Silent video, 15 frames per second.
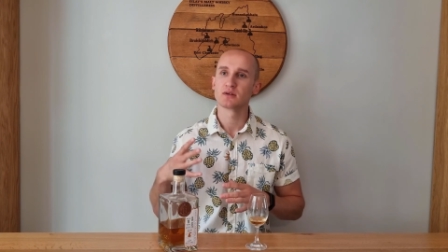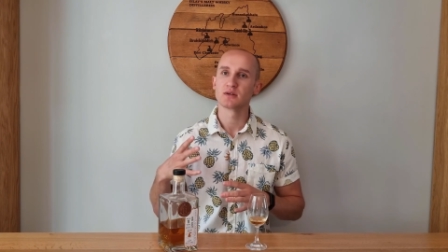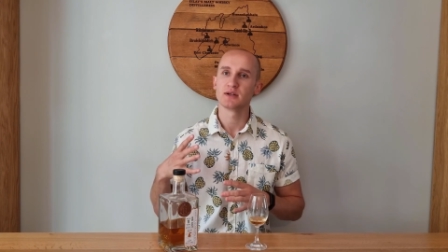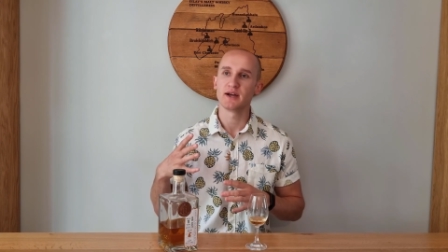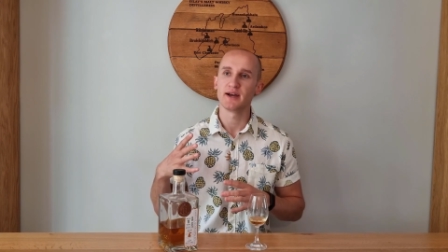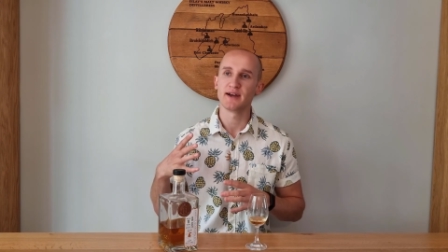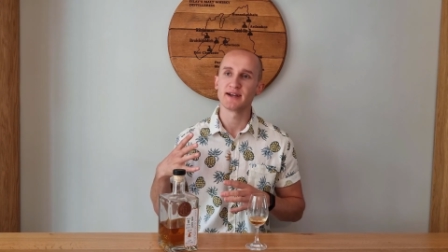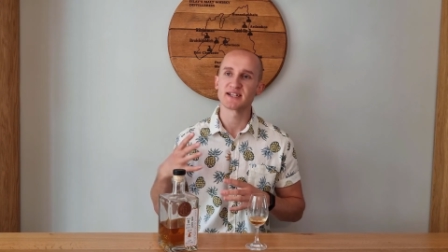Uh,
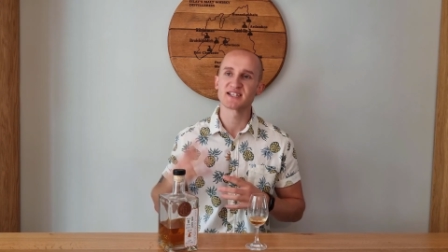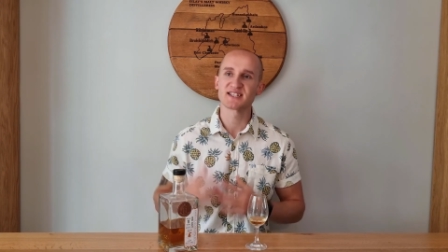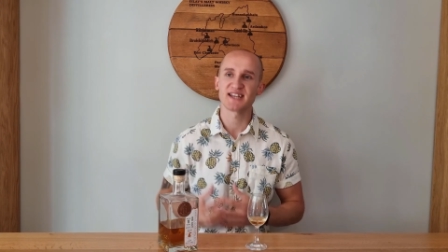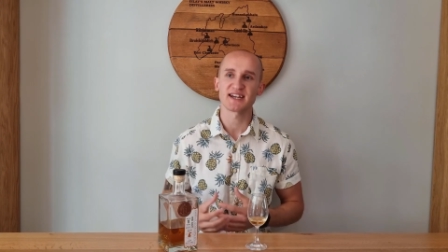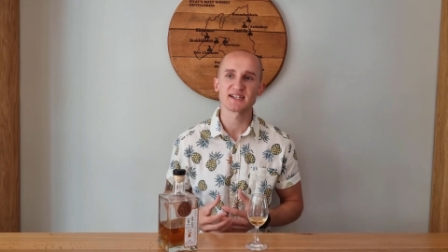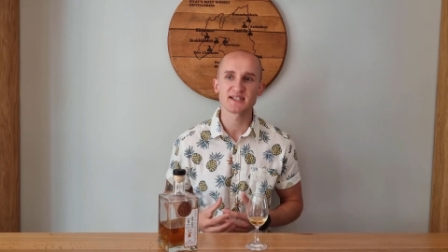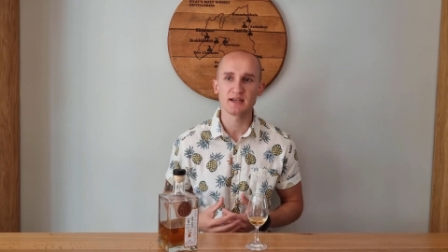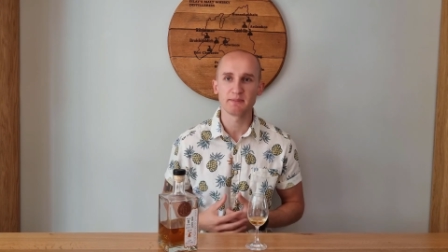
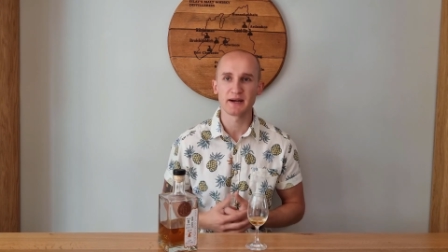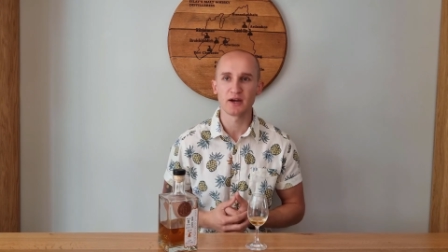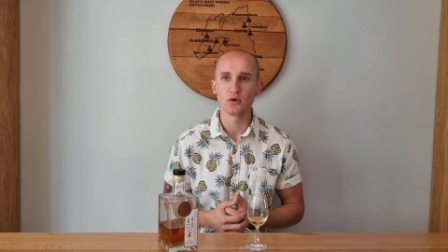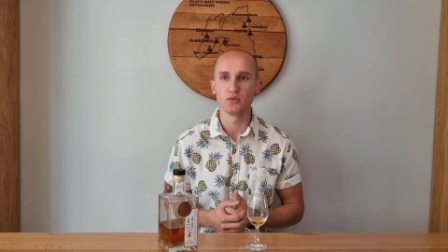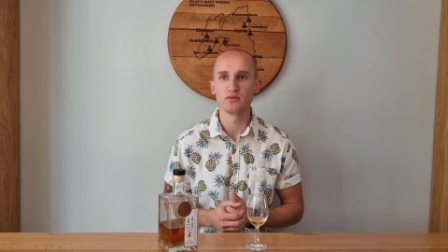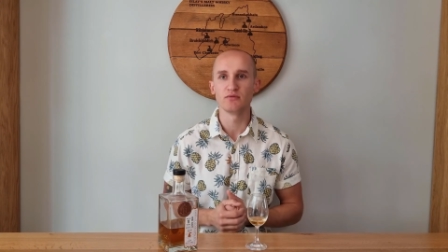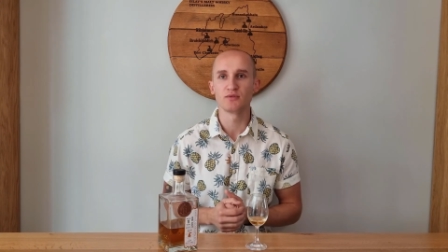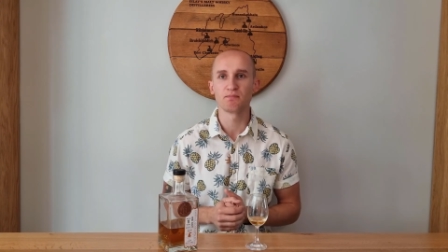
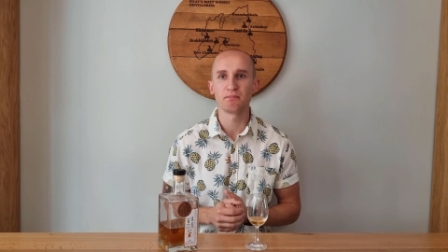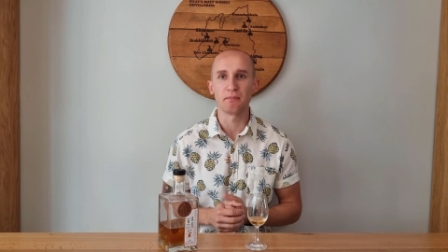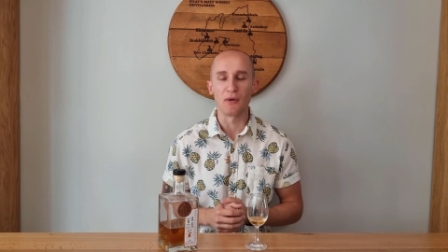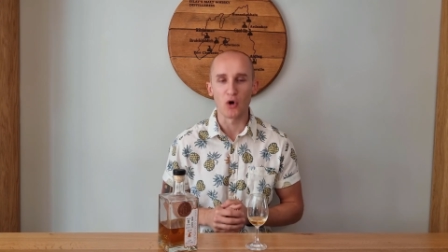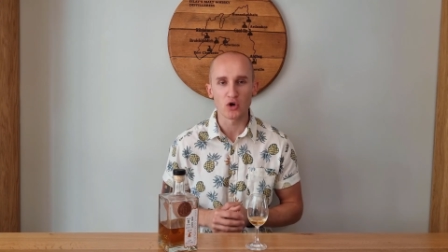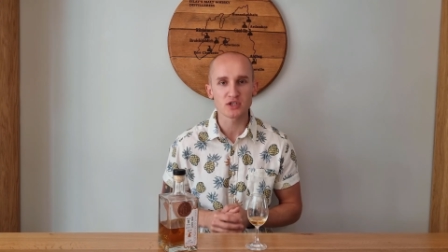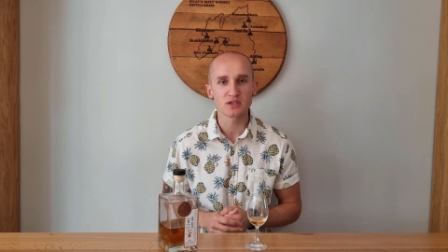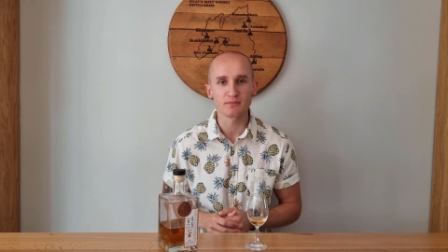£60
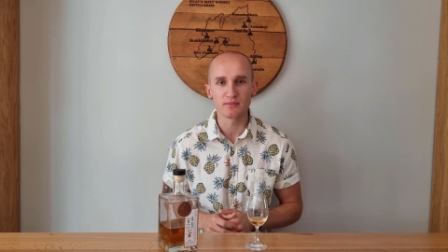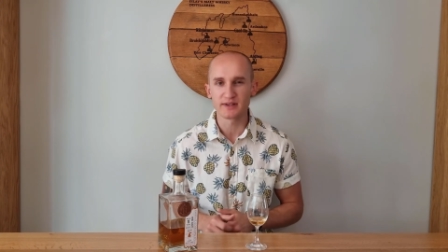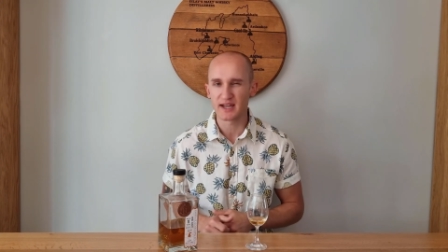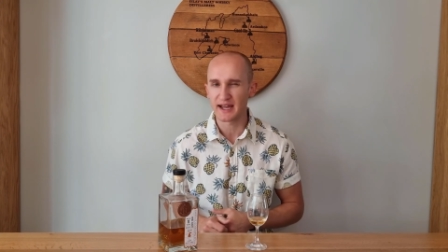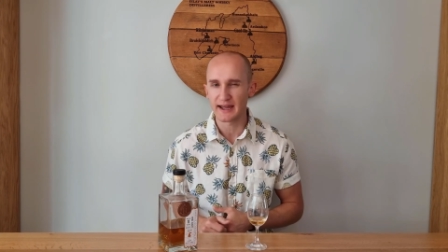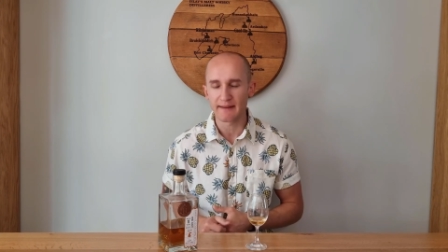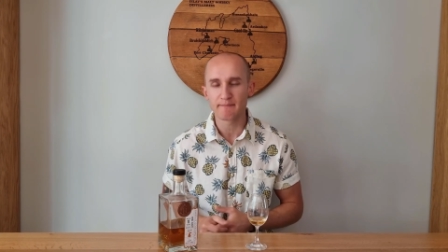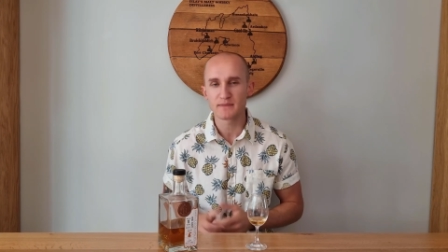possibly, yeah,